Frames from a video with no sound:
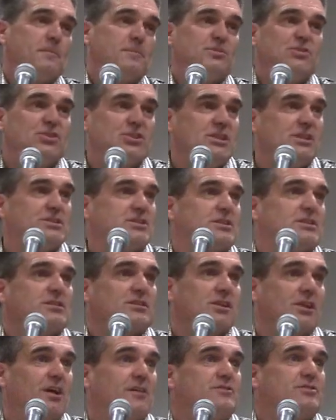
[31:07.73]

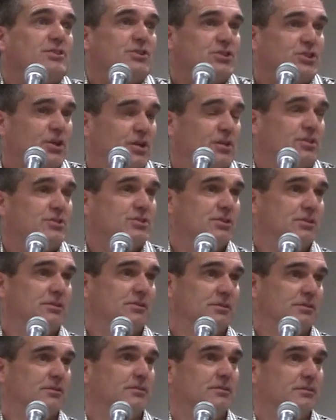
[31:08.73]
Jesus loves the church.
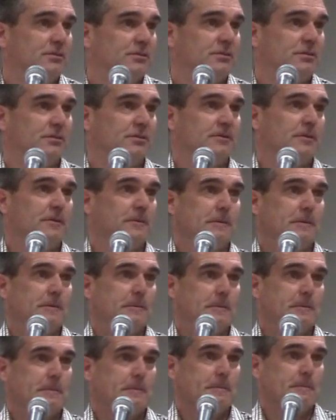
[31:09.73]

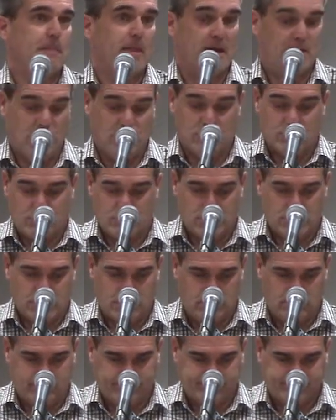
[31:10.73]
And you should
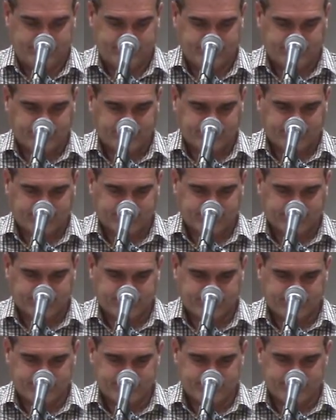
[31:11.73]
too.
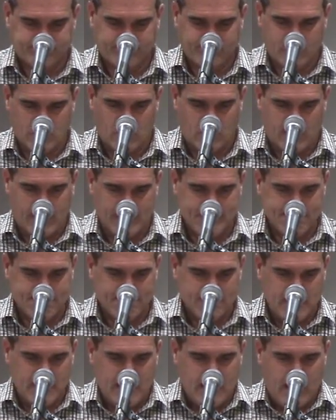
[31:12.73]
All right?
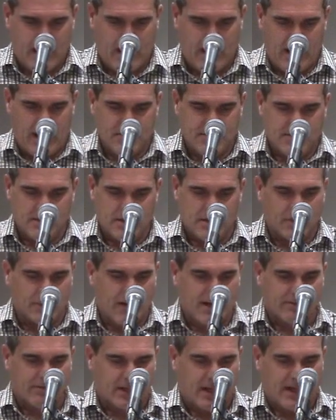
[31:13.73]
And then in
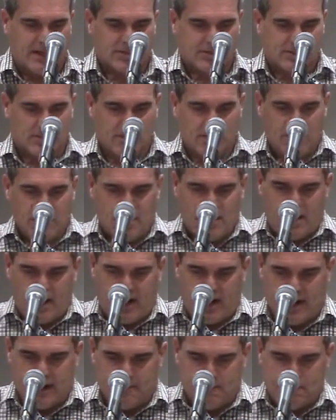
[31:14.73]
Revelation,
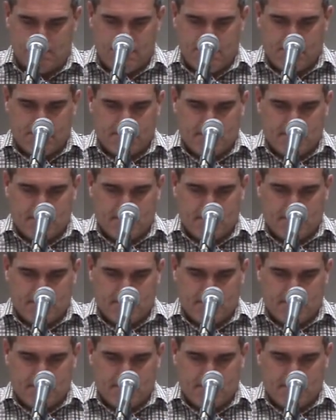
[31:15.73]
this